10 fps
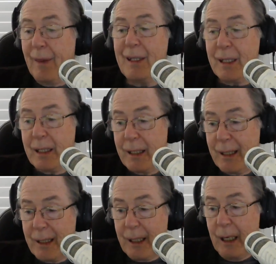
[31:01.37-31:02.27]

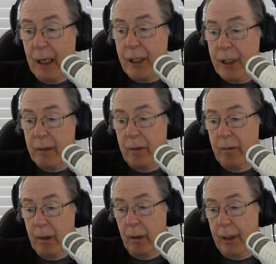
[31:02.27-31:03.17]
that's unless you
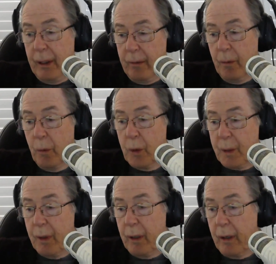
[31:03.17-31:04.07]
enroll in the rewards
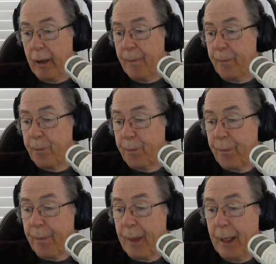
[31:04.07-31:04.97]
program.
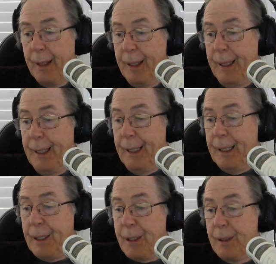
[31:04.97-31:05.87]

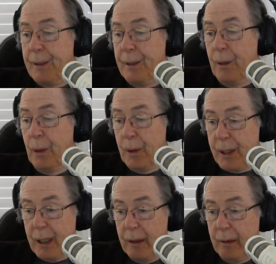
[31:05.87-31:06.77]
It's
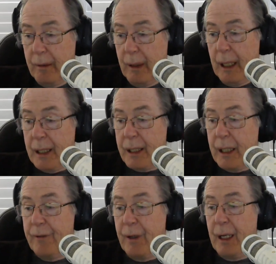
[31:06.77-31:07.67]
also the last
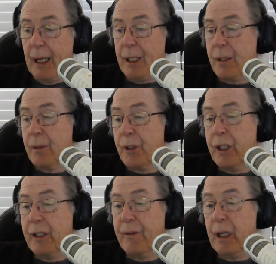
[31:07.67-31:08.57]
day for us to
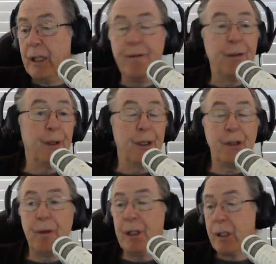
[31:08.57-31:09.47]
achieve any further
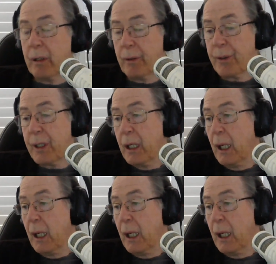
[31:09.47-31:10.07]
stretch goals.